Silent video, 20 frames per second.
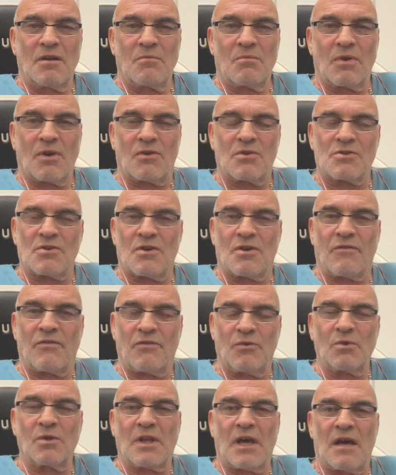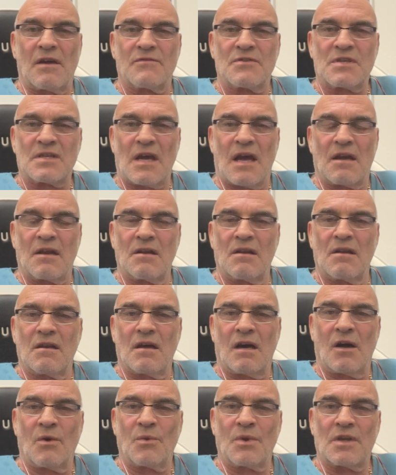because on a full day of sun,
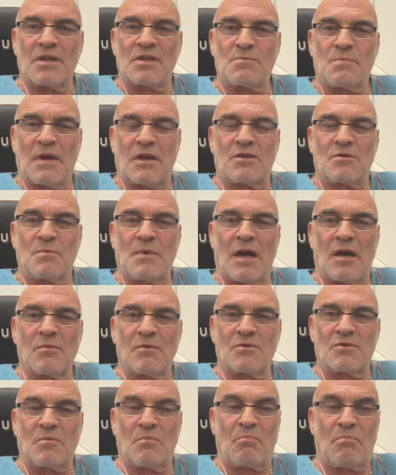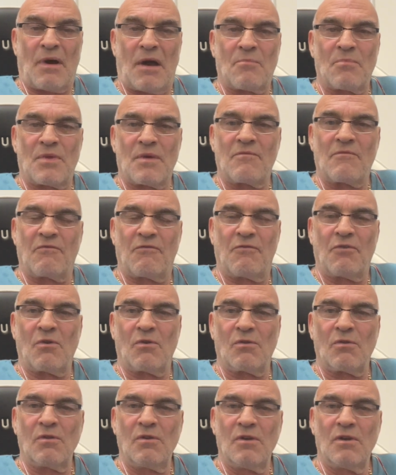I would expect to be able to pump them
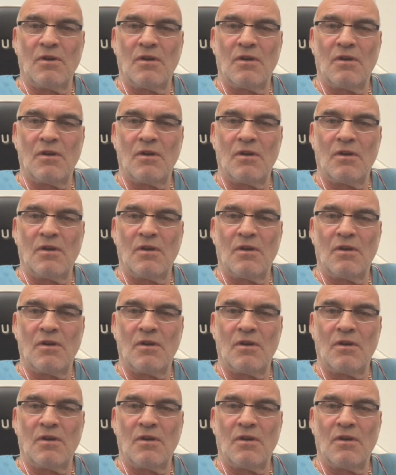full